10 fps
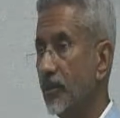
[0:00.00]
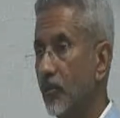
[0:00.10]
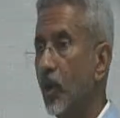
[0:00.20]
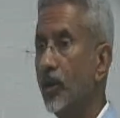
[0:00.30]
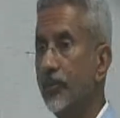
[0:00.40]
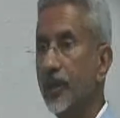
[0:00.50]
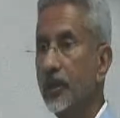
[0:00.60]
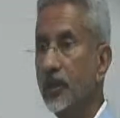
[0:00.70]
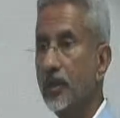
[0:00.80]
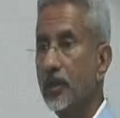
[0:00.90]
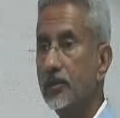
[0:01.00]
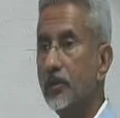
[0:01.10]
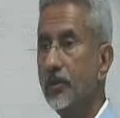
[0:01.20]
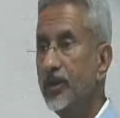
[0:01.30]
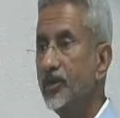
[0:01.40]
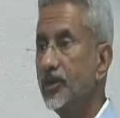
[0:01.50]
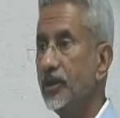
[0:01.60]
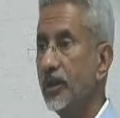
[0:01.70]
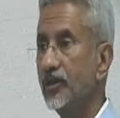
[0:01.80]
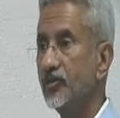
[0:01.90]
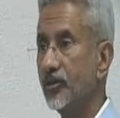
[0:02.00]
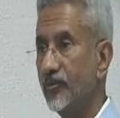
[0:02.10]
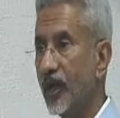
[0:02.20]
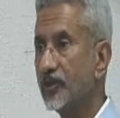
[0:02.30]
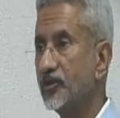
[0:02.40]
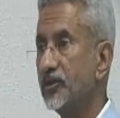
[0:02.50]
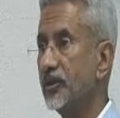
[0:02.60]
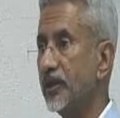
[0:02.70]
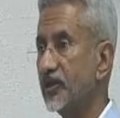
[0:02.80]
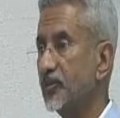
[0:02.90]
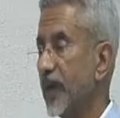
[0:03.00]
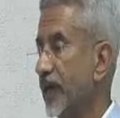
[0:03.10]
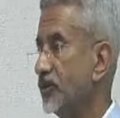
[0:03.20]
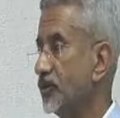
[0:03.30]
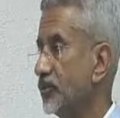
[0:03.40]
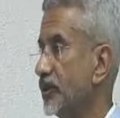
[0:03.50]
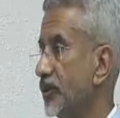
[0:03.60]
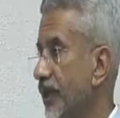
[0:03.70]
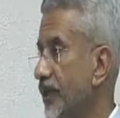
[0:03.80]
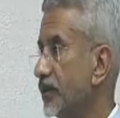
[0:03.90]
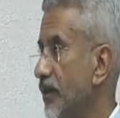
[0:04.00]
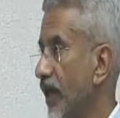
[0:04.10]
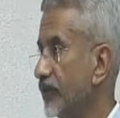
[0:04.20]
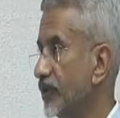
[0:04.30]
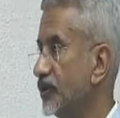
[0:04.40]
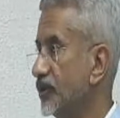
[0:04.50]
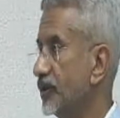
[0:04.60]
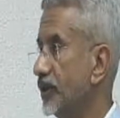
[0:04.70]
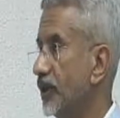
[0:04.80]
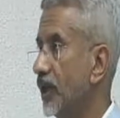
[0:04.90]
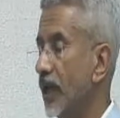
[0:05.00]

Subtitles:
Moreover, the region is a vaster expanse with greater diversity